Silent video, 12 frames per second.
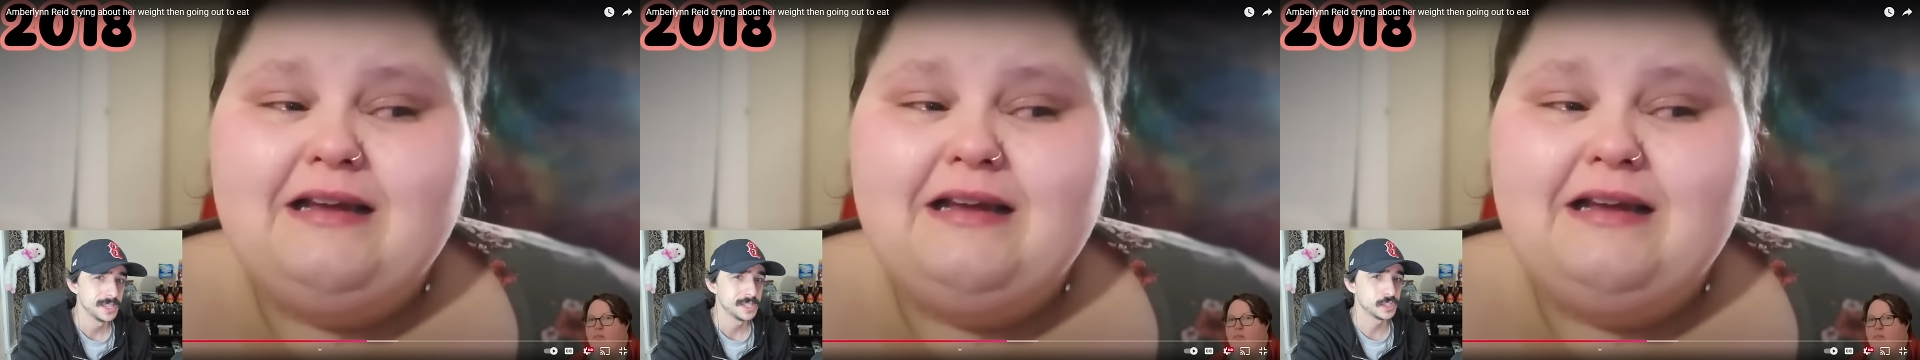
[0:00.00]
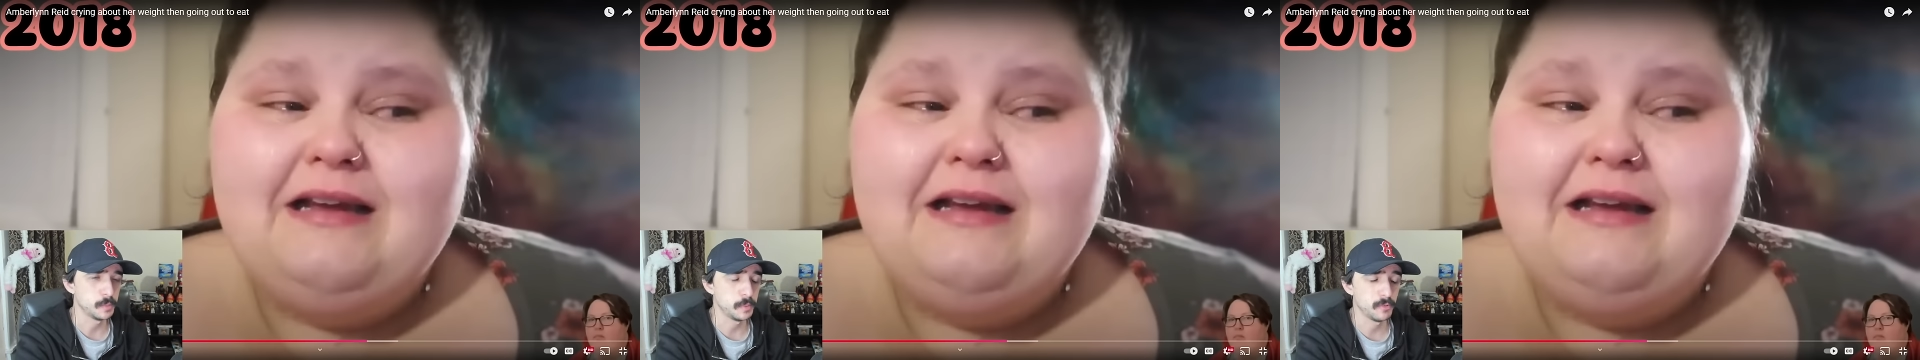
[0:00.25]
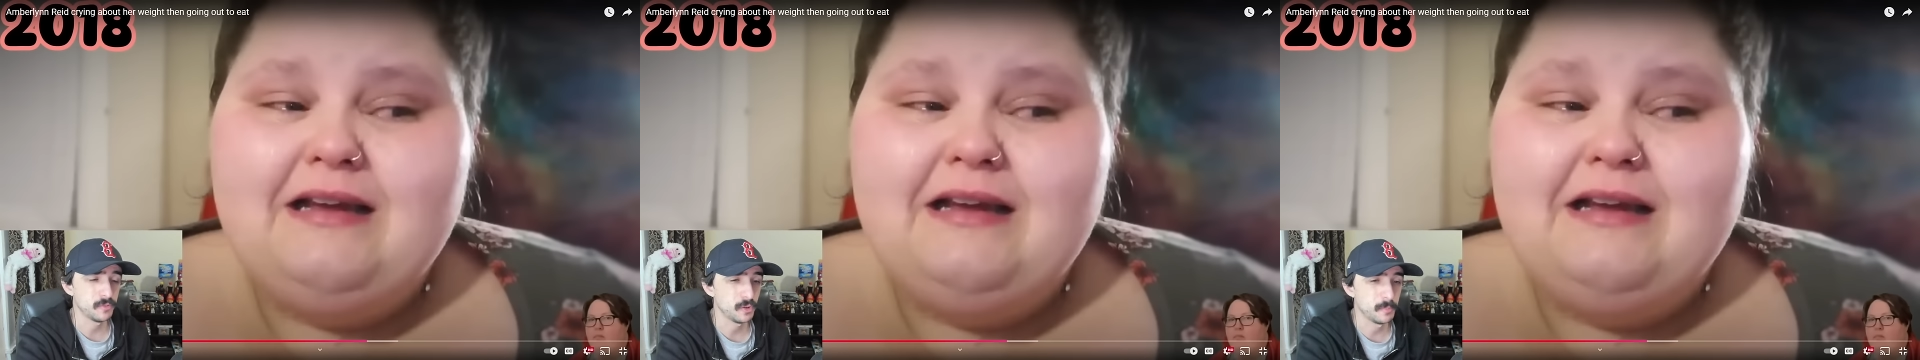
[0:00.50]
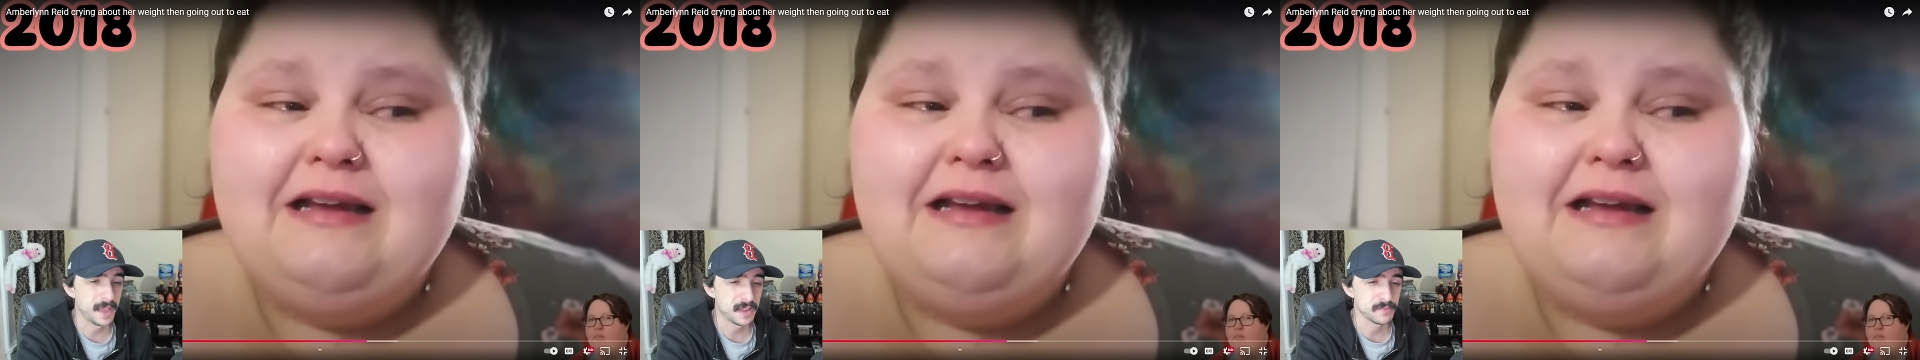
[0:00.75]
Speaker 1: so people feel
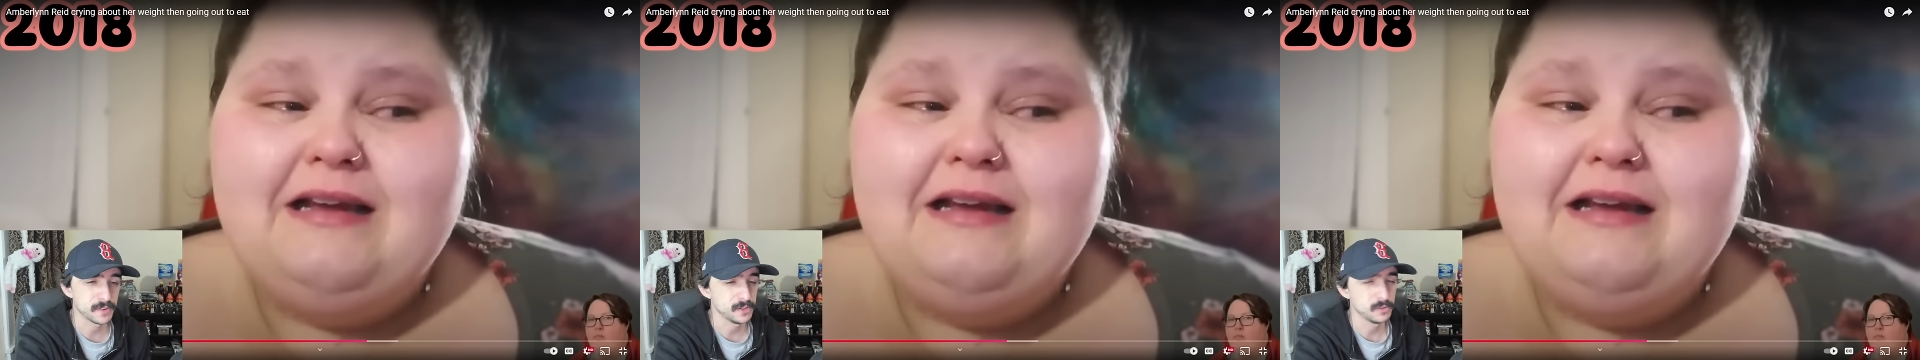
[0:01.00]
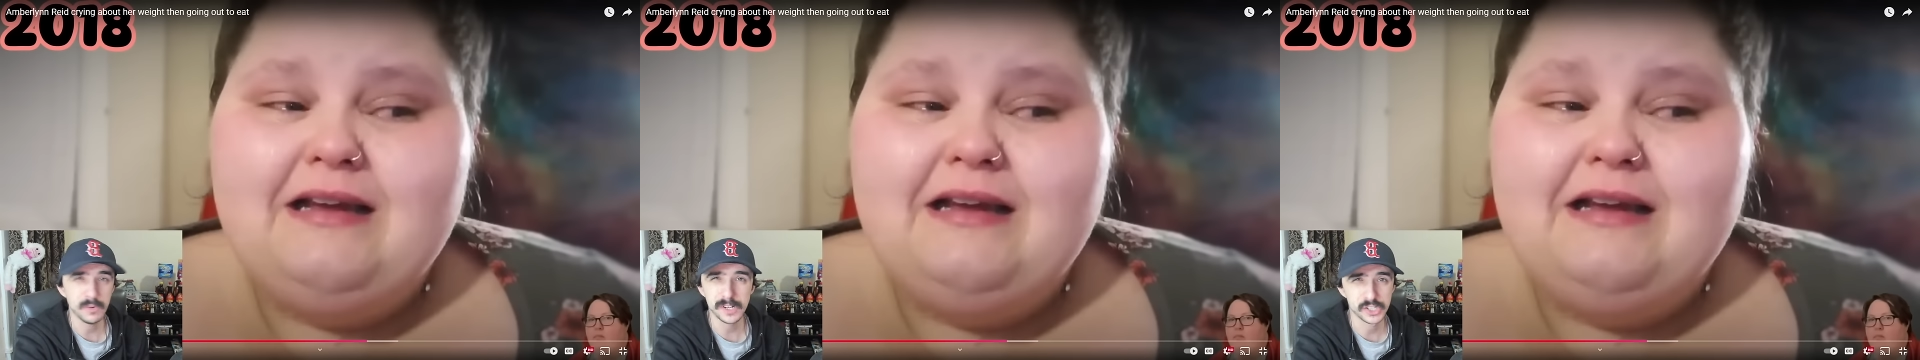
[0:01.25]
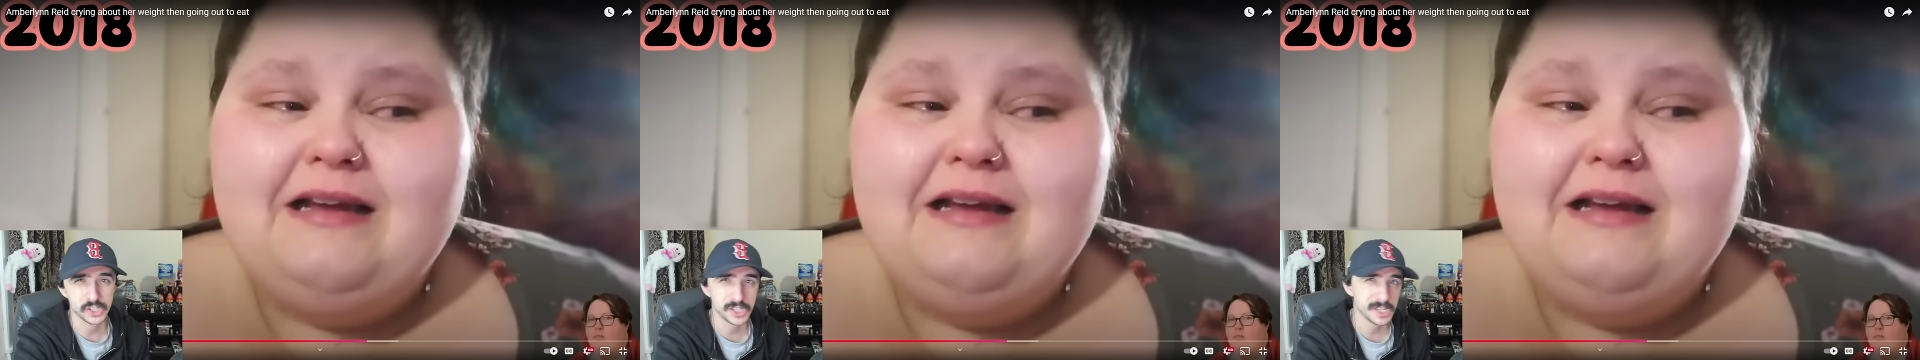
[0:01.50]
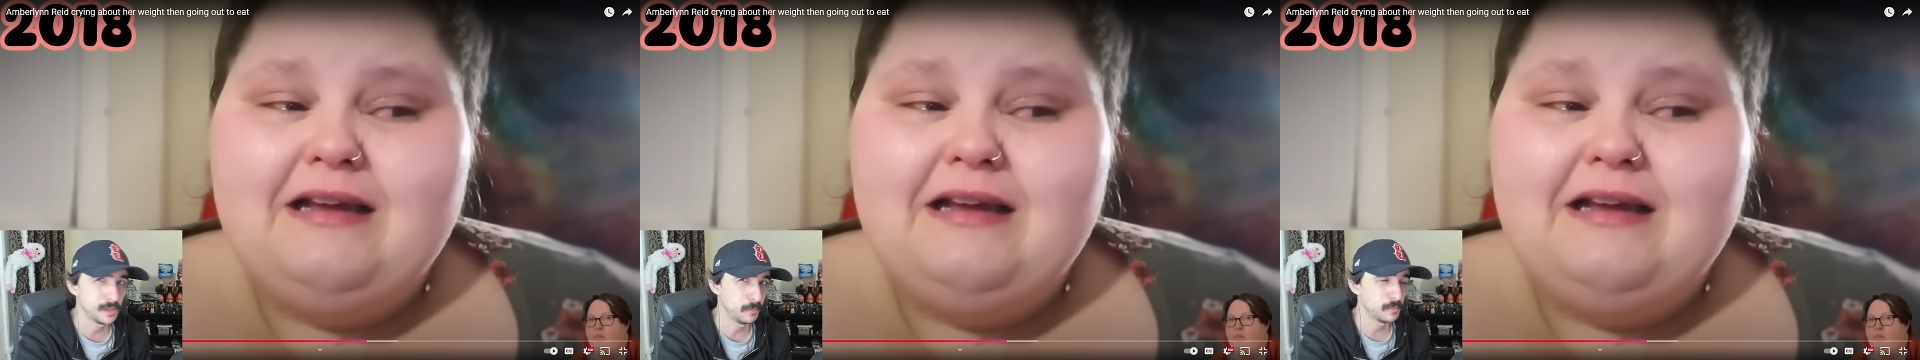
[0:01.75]
bad for you. What a shit
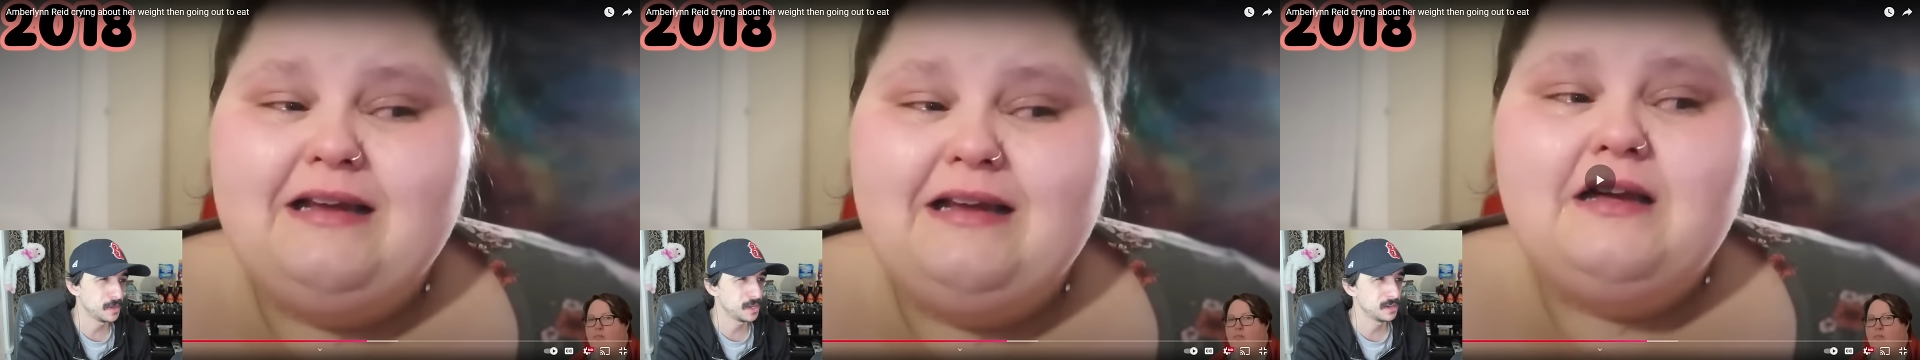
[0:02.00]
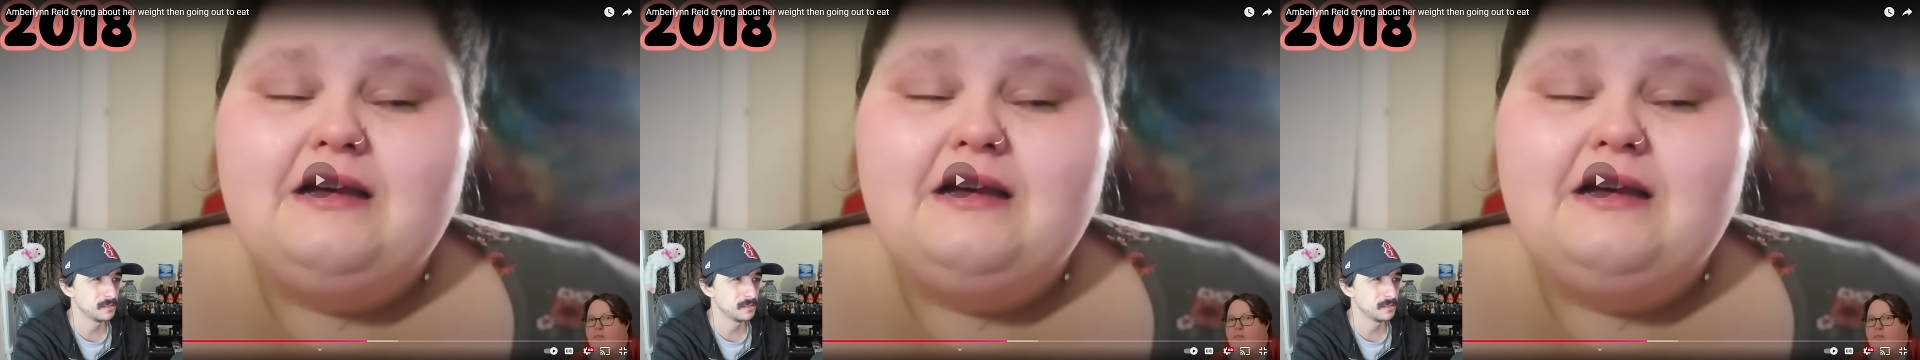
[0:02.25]
human being.